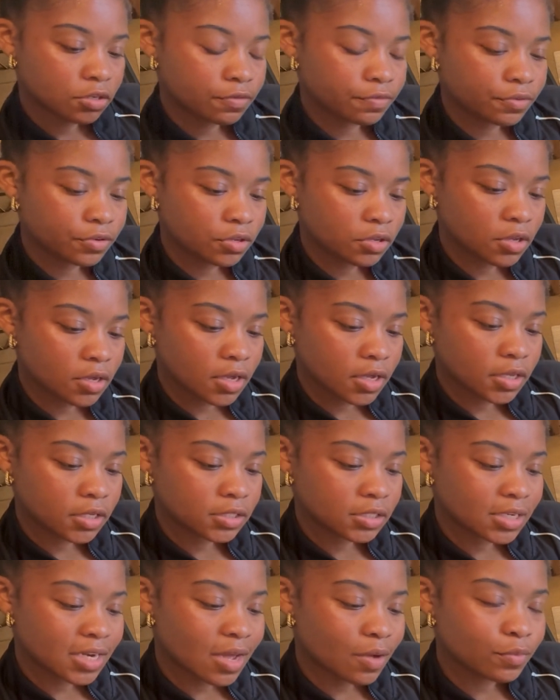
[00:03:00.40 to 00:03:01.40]
for you
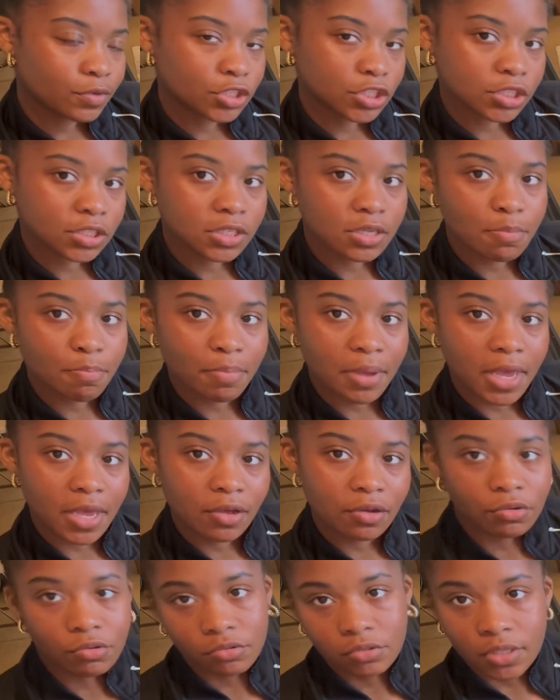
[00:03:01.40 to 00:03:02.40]
guys. Now we just did
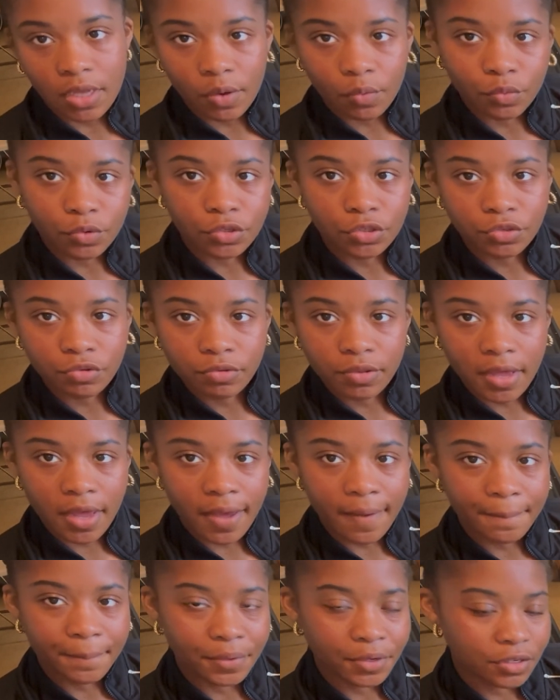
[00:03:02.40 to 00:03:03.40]
bagels. I would do
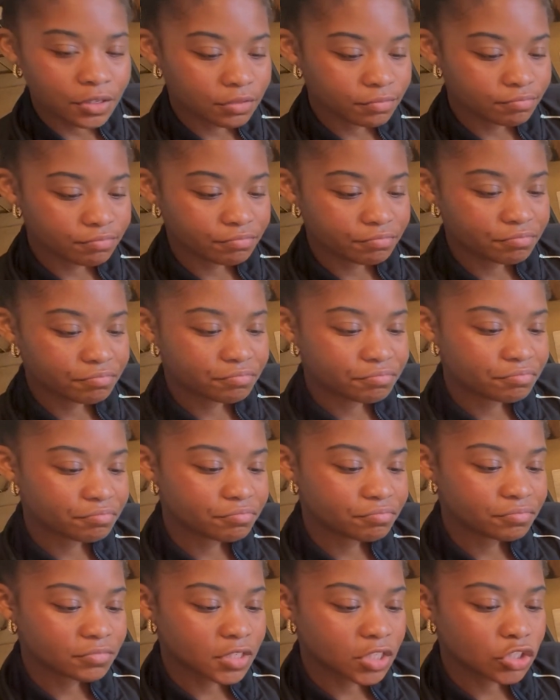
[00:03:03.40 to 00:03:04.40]
that, but
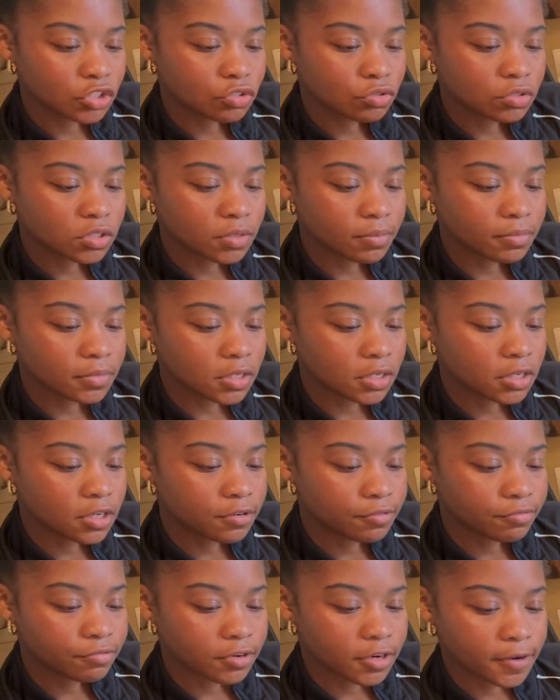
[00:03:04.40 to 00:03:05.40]
let's do something
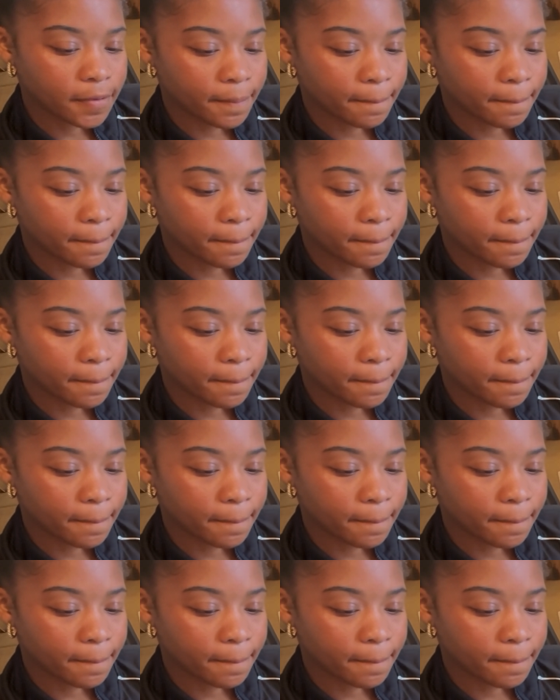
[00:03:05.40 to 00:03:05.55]
different.